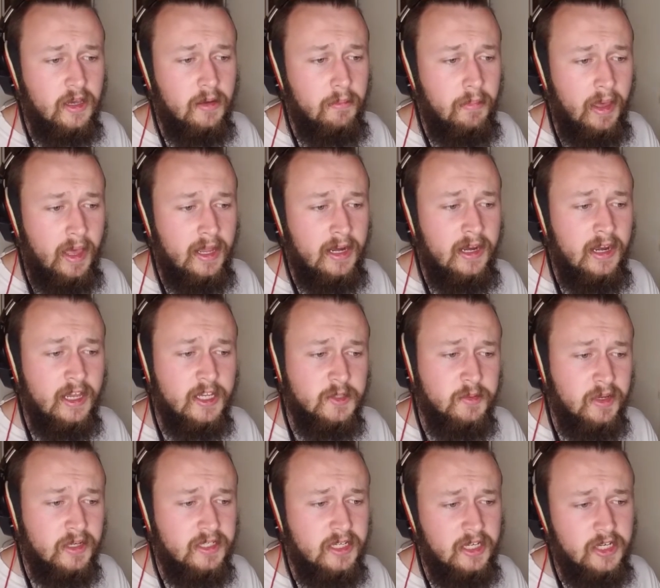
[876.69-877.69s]
Abandon
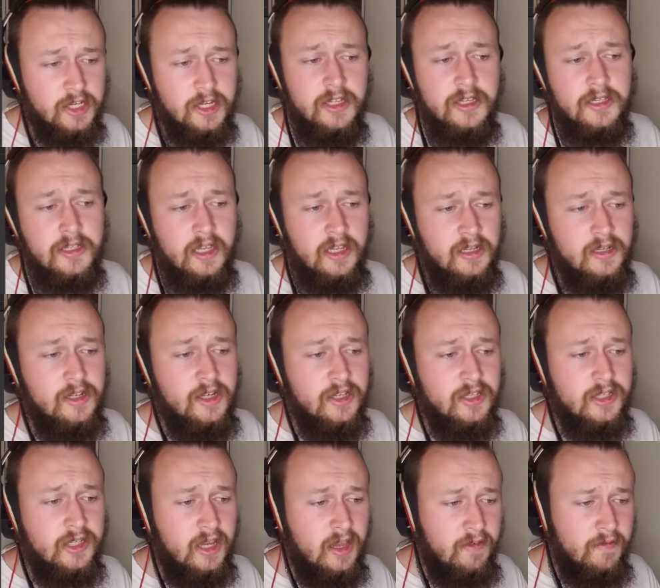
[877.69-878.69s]
expectations and
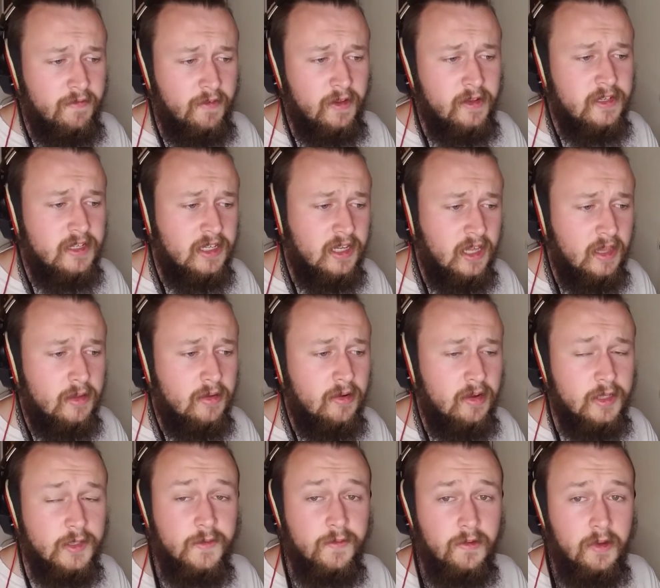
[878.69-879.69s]
just have fun together
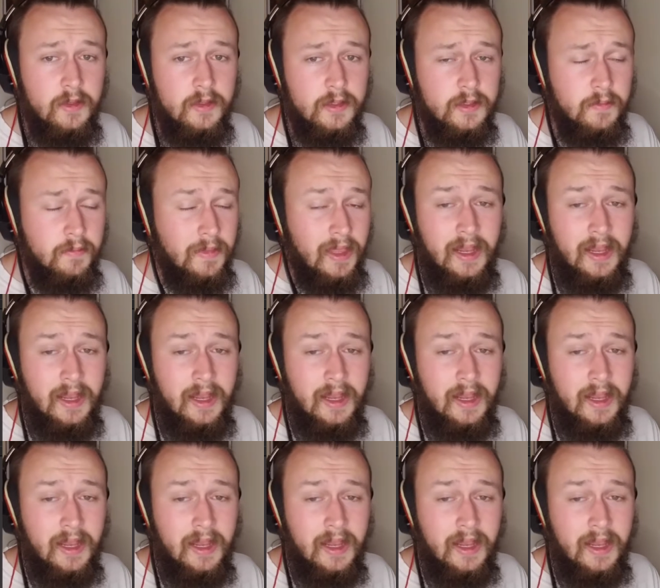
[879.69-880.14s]
as friends.